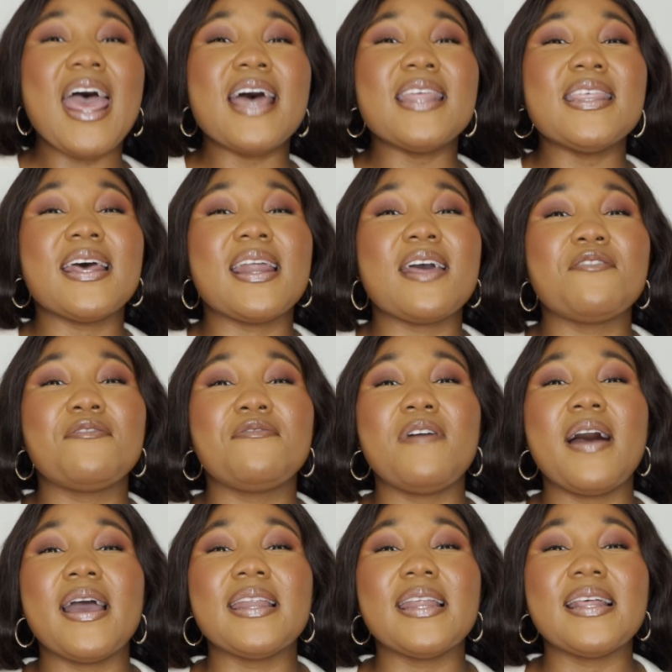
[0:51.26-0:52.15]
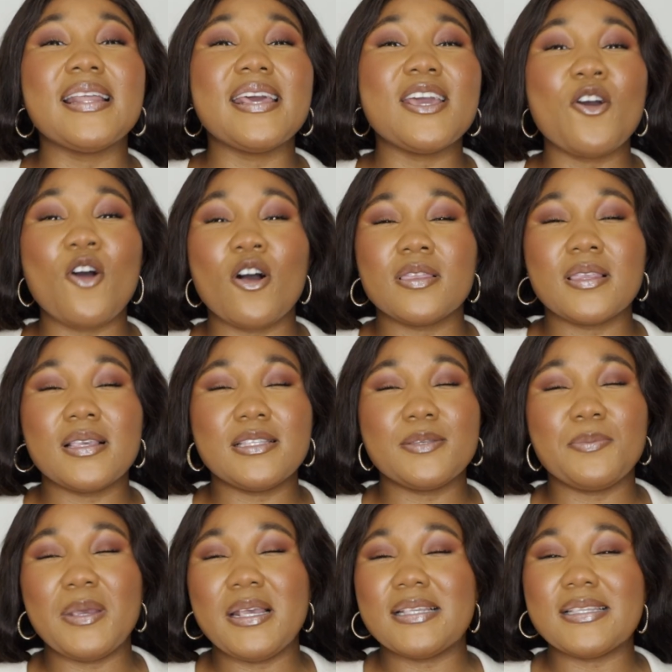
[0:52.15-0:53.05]
that I finally got
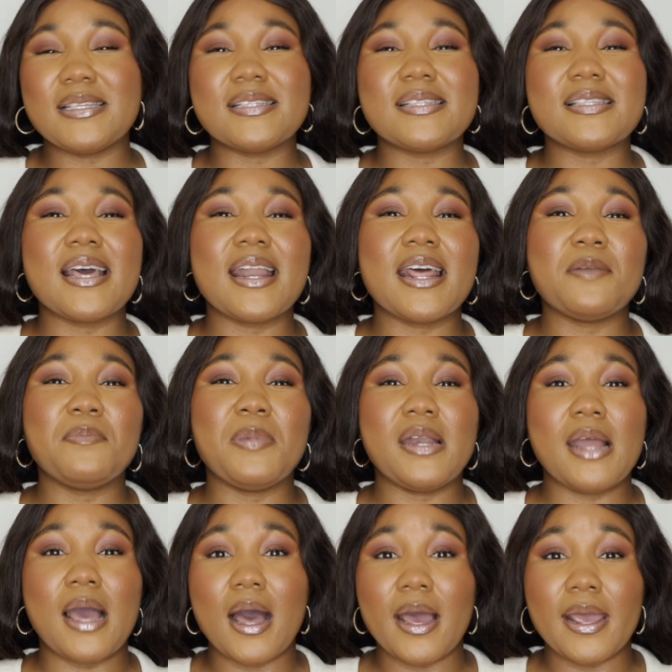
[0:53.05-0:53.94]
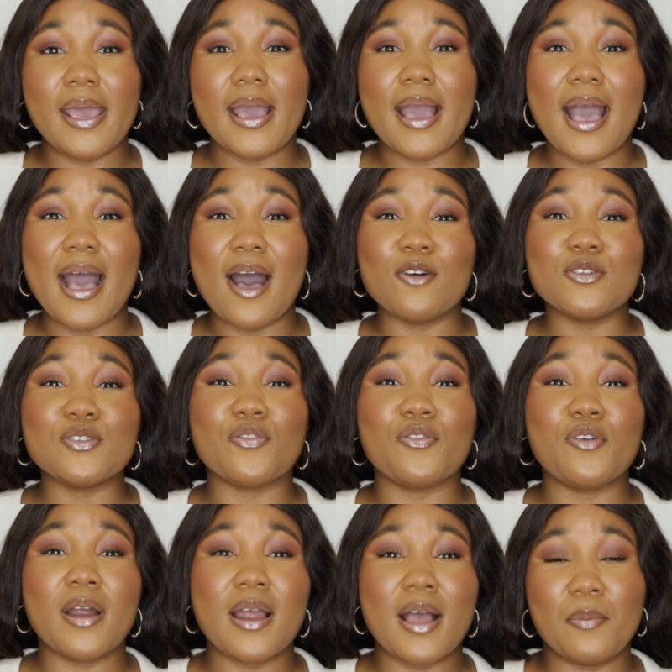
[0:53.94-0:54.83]
these pieces that I'd been eyeing out
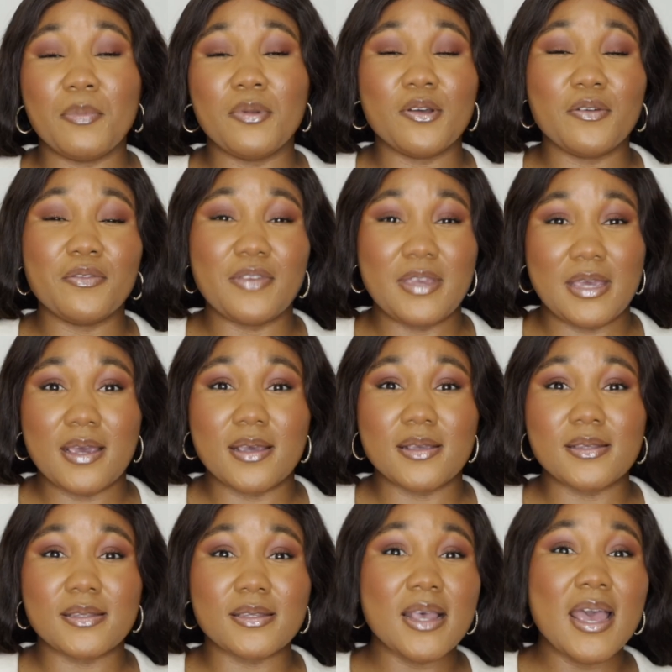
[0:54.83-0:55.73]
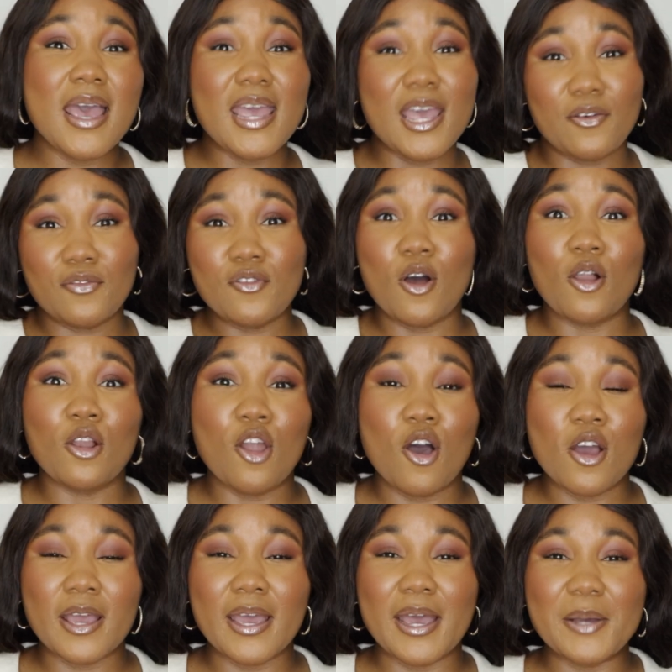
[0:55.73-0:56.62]
for a couple of years, if not
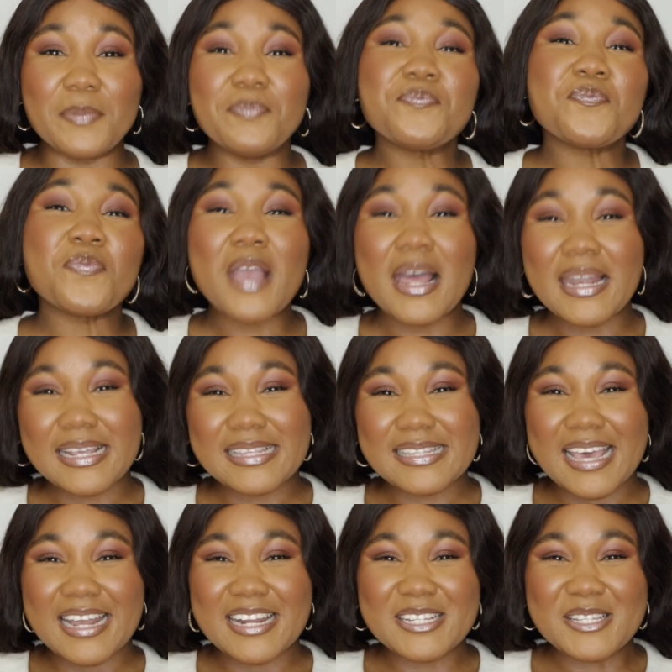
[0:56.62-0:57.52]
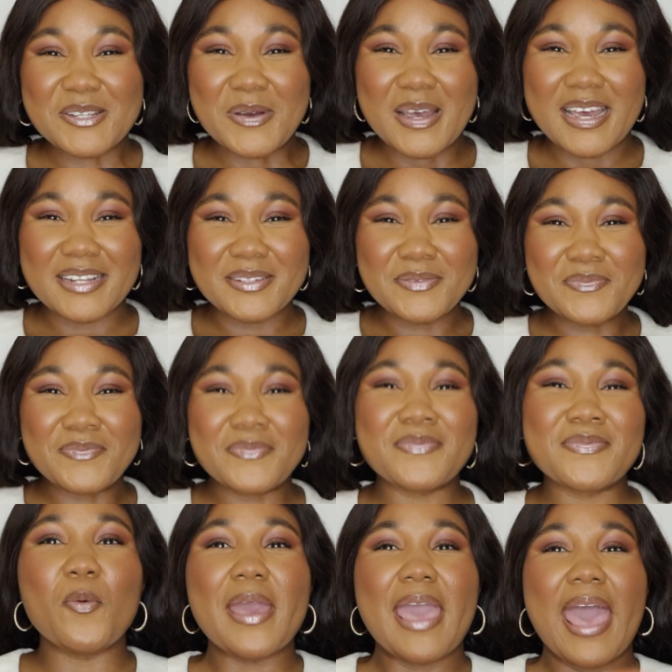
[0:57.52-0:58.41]
longer. Let's get into it. We